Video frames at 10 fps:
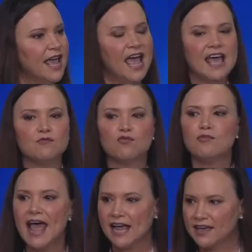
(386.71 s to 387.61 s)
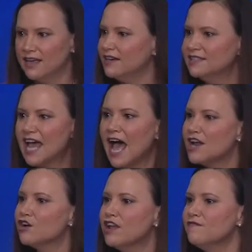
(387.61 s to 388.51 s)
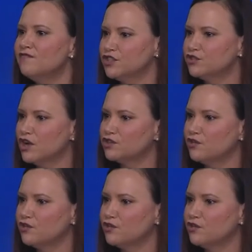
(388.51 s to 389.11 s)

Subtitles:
and wreck an entire infrastructure